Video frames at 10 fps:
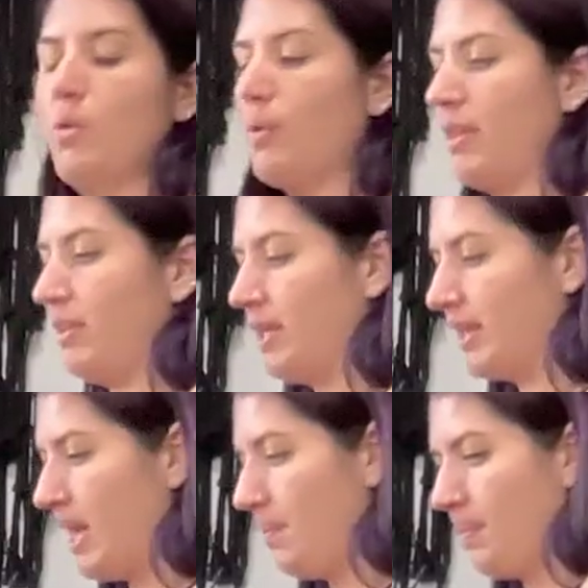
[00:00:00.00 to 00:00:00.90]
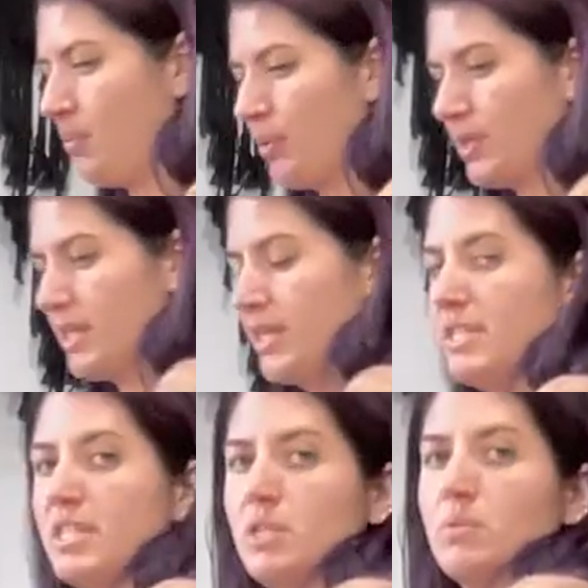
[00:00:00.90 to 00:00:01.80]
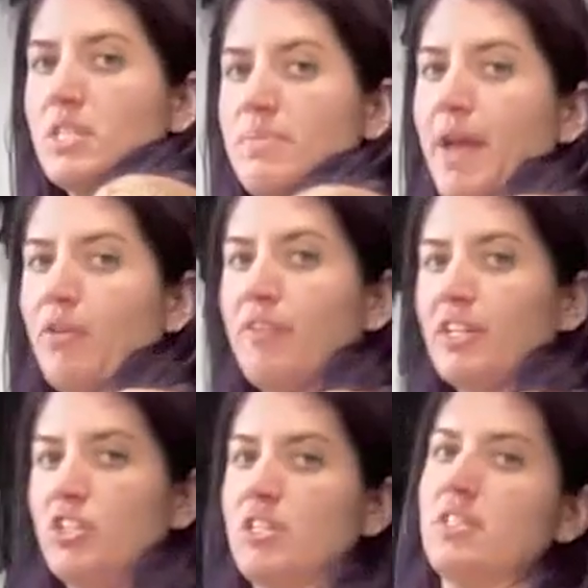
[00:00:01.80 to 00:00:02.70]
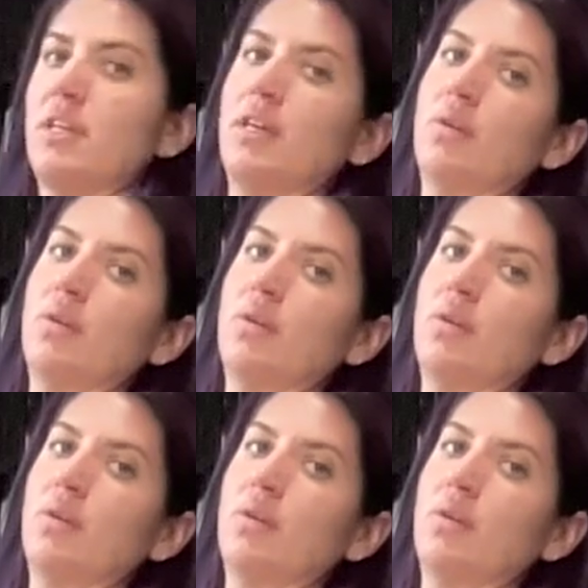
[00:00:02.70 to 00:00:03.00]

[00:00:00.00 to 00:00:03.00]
or anything like that. We're going to continue with the spinal flexions.